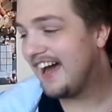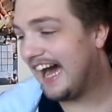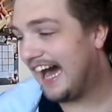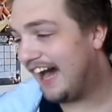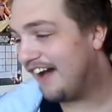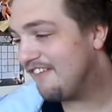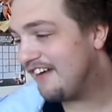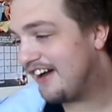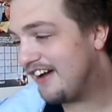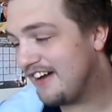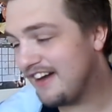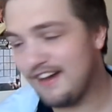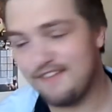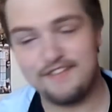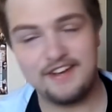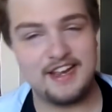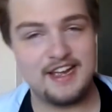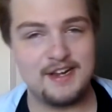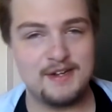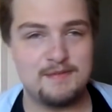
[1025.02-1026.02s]
I'm out. I
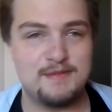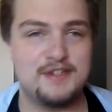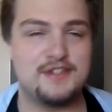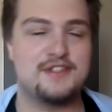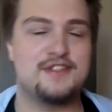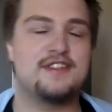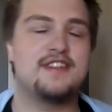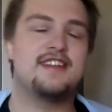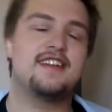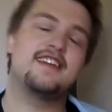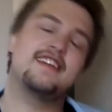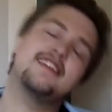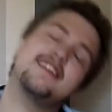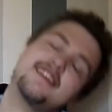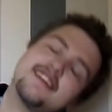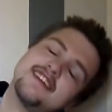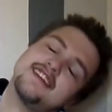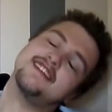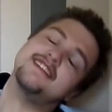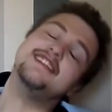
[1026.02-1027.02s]
think I'd be just
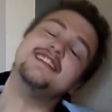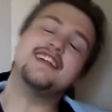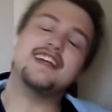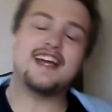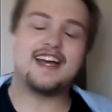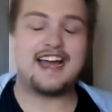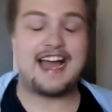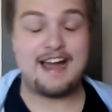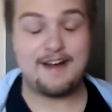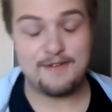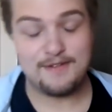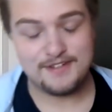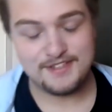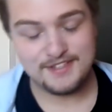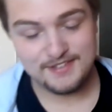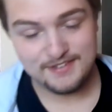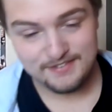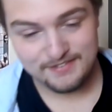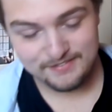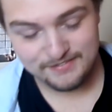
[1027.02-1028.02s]
out
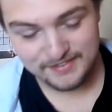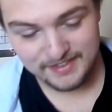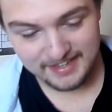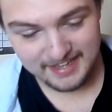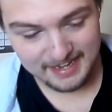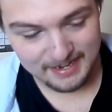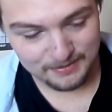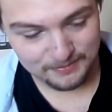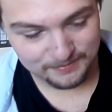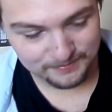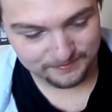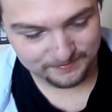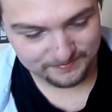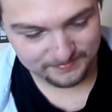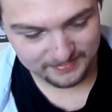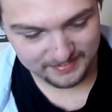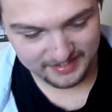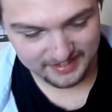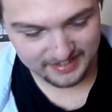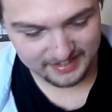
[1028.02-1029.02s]
for the count.
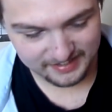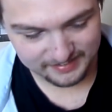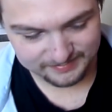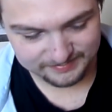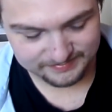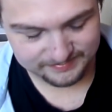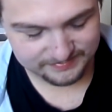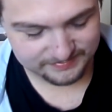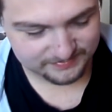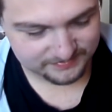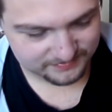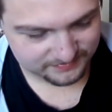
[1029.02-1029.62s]
Um,